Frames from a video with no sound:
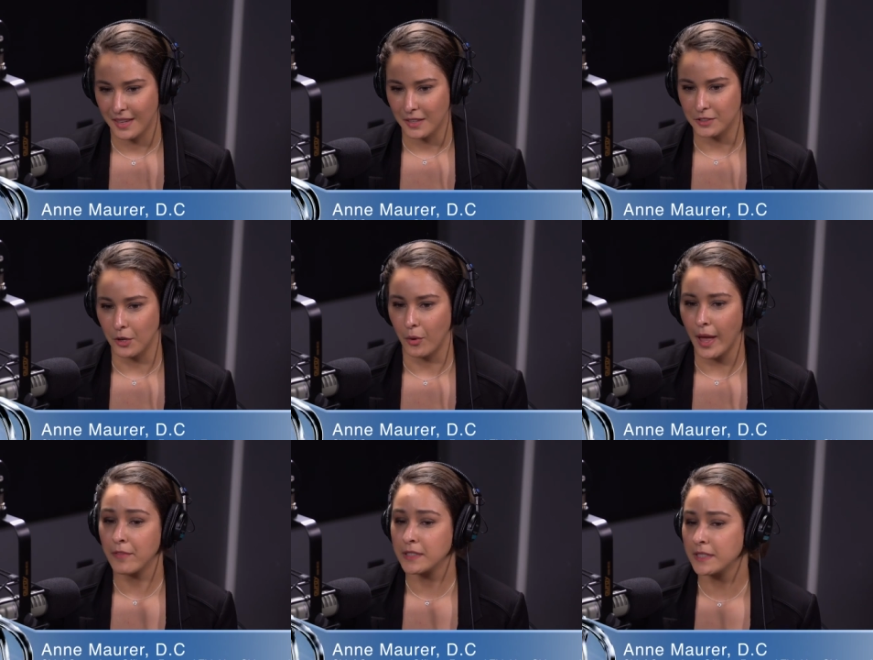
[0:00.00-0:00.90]
So
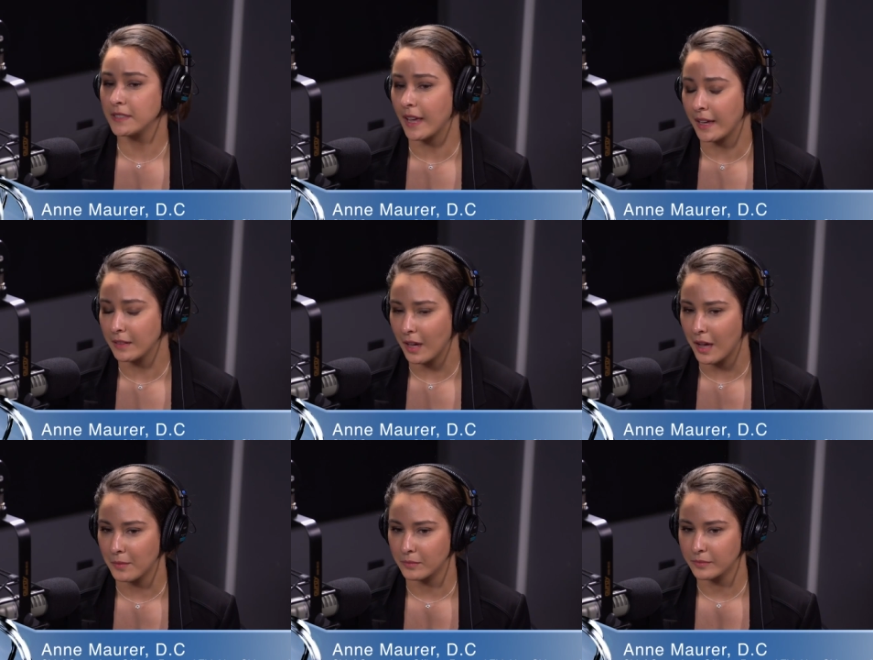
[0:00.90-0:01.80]

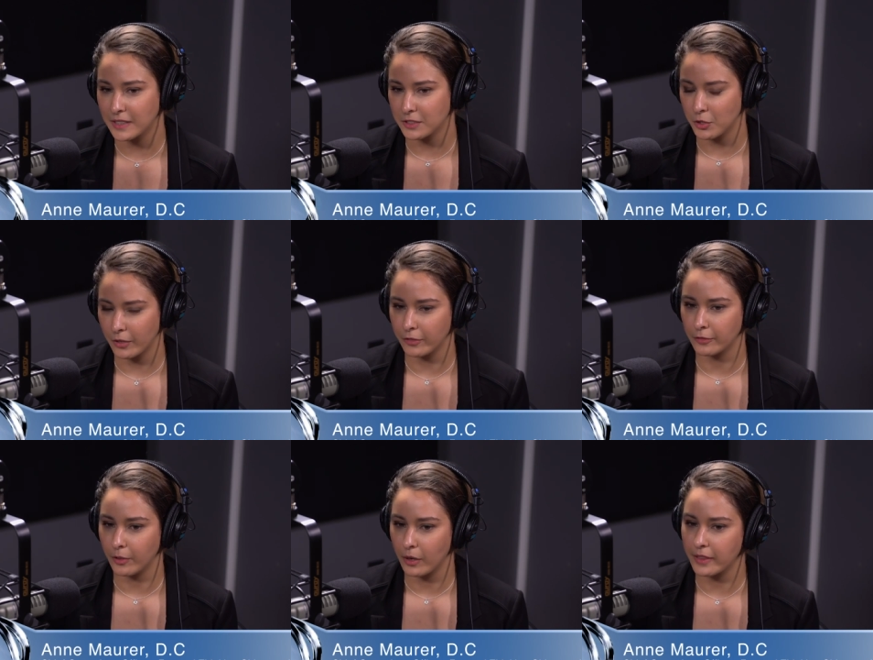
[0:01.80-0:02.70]
FTCA, that's short for
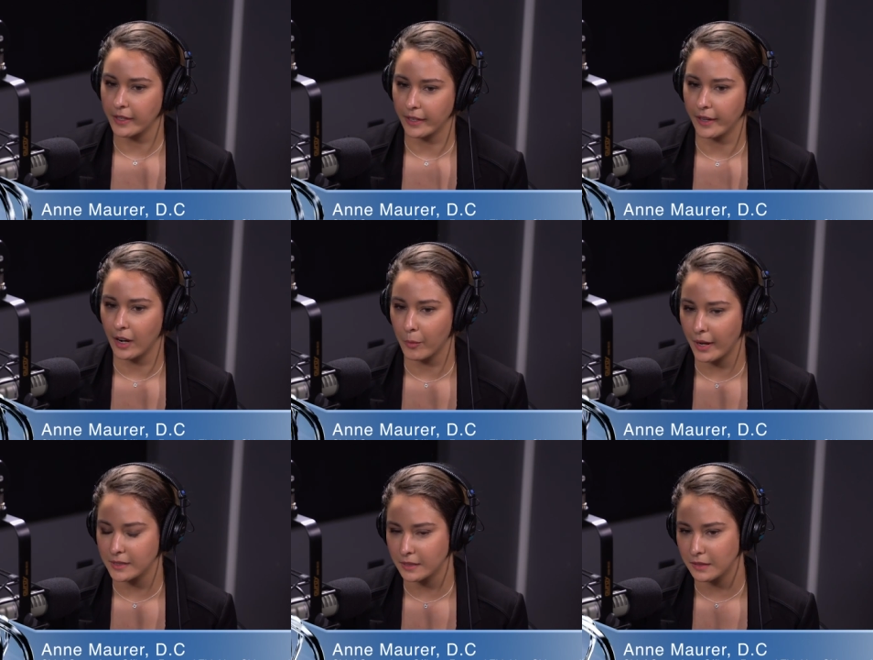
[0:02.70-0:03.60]
Forward Thinking
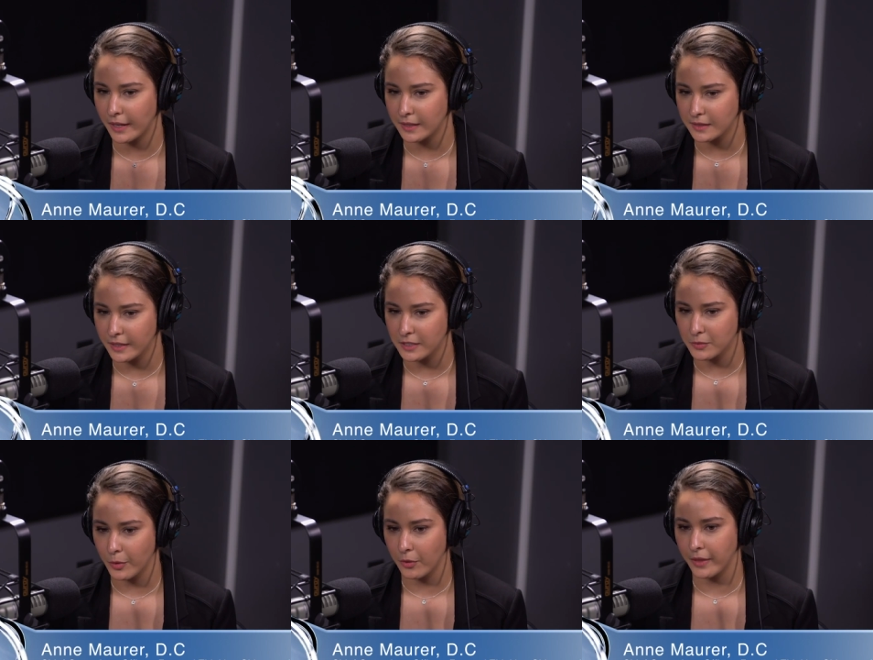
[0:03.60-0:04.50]
Chiropractic Alliance, is
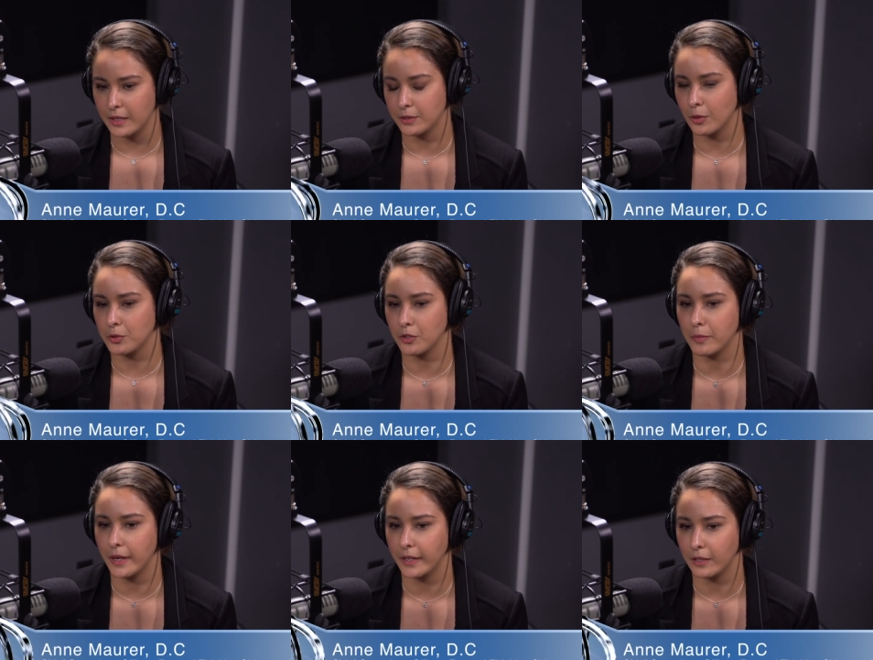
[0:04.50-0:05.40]
both a social
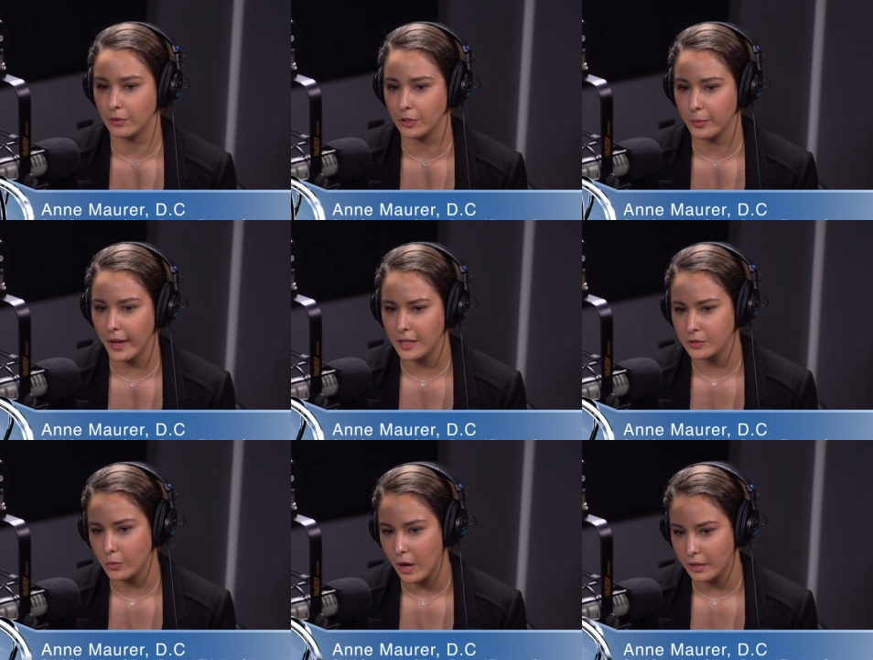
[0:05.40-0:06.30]
media group as
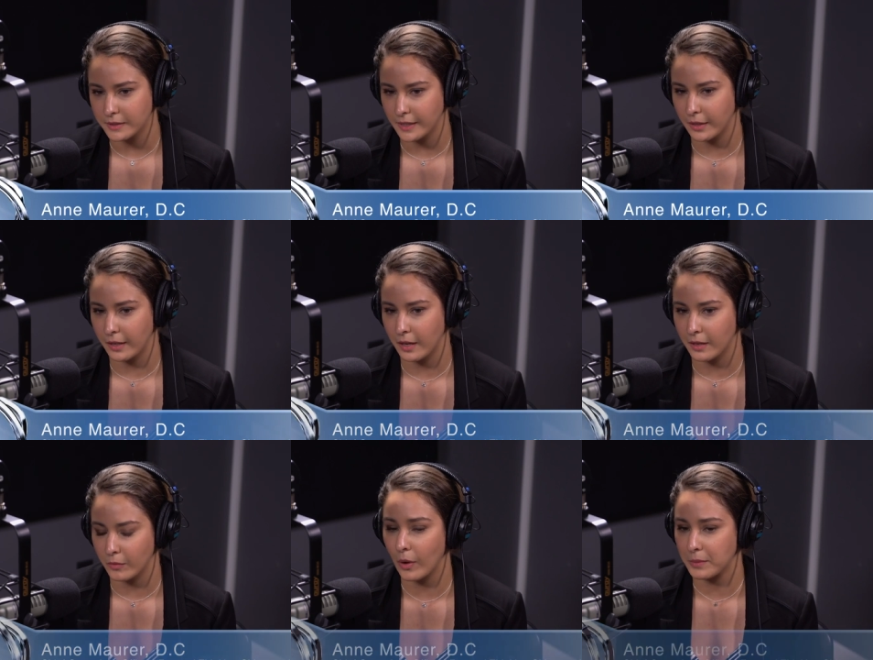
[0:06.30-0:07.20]
well as a
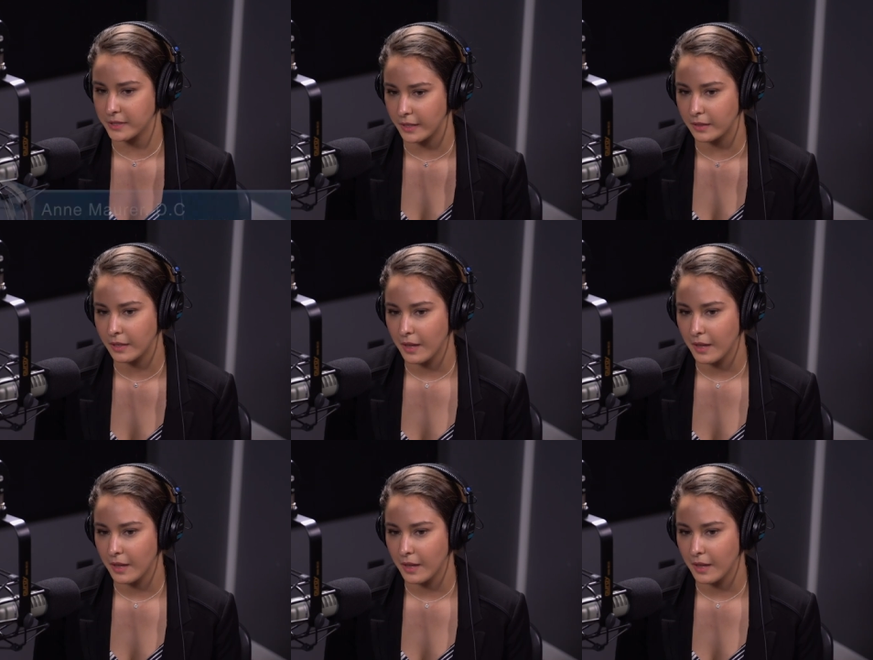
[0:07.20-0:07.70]
website.